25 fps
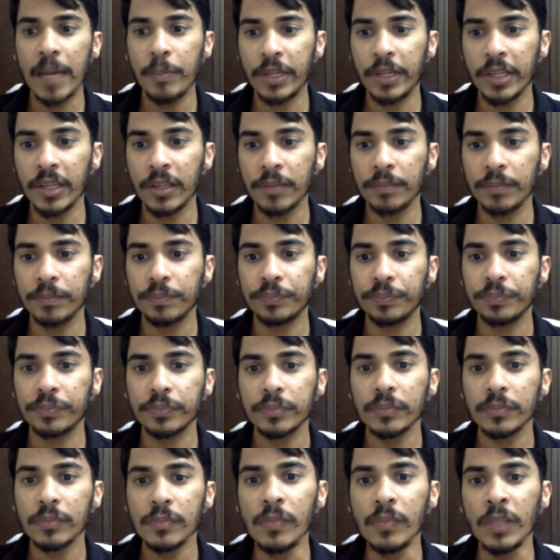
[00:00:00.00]
tear.
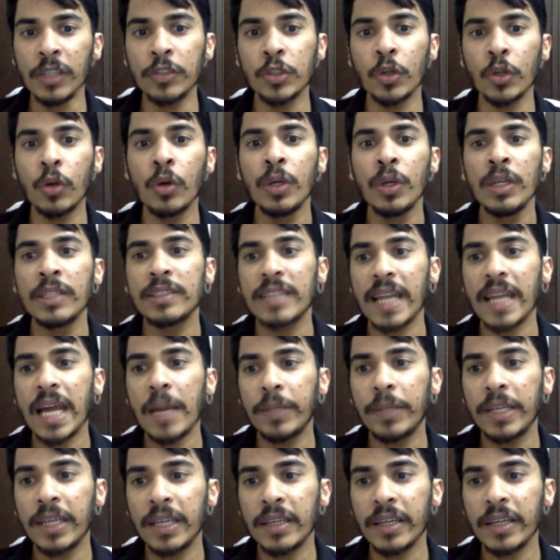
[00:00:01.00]
So
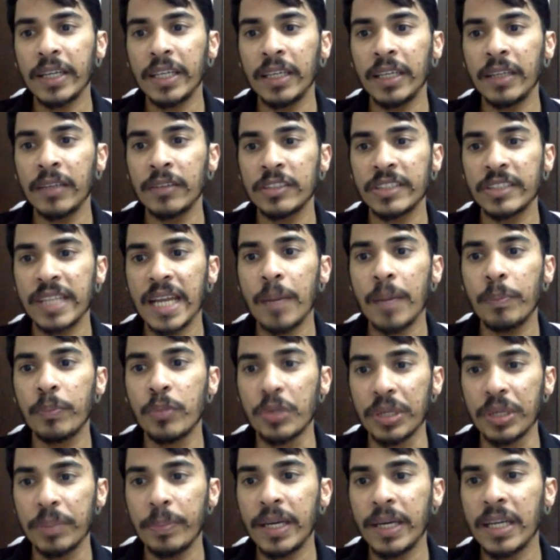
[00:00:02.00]
slap
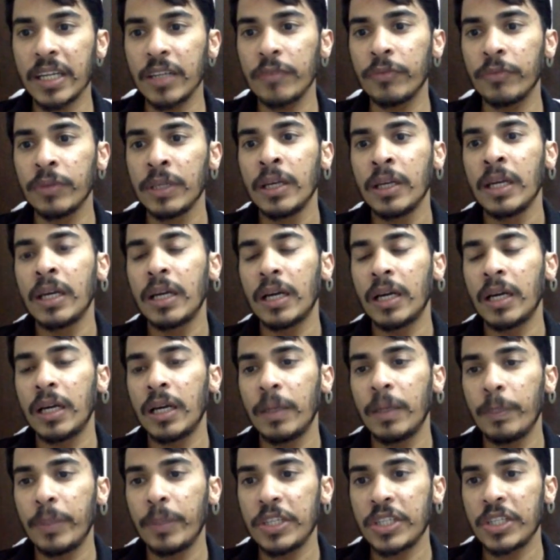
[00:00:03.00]
repair
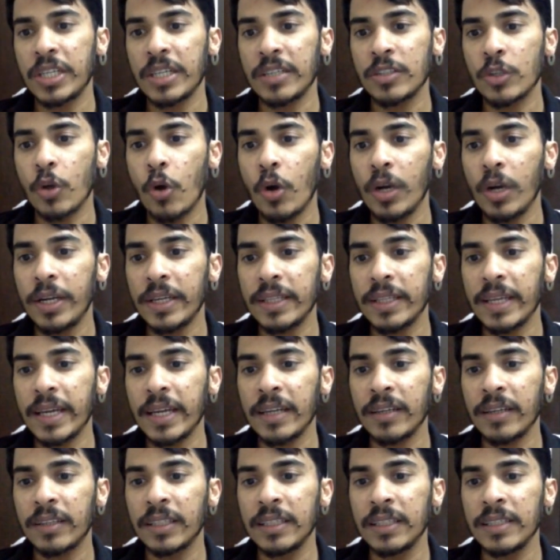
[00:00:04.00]
in patients older
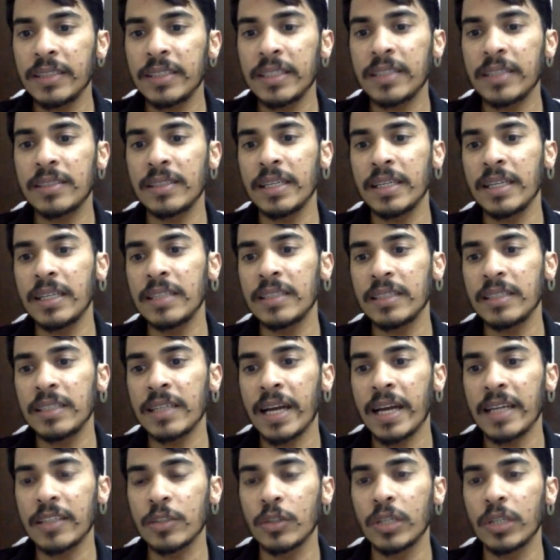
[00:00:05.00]
than 36 years
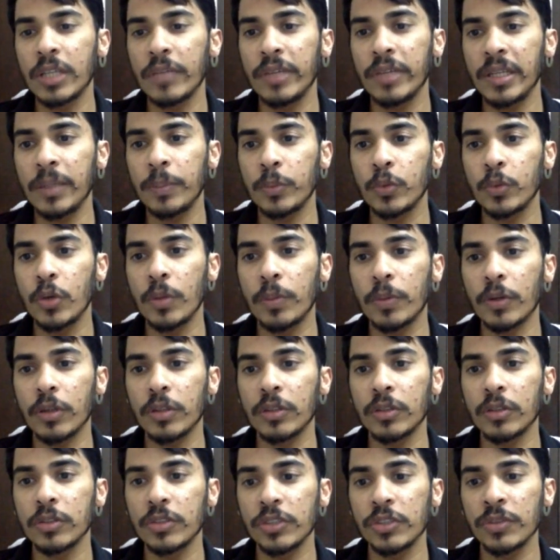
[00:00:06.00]
has got a very poor
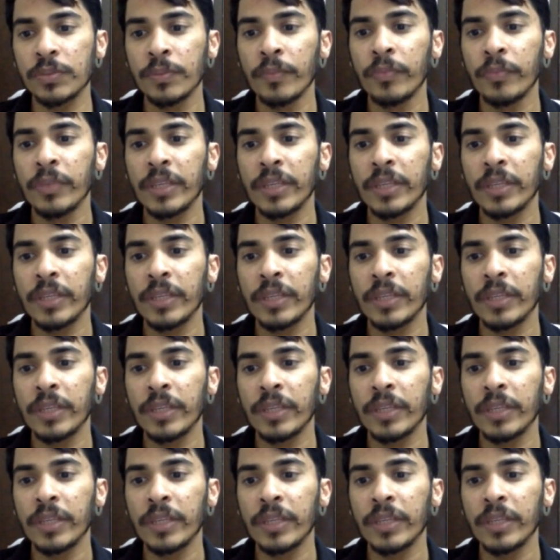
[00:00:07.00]
prognosis.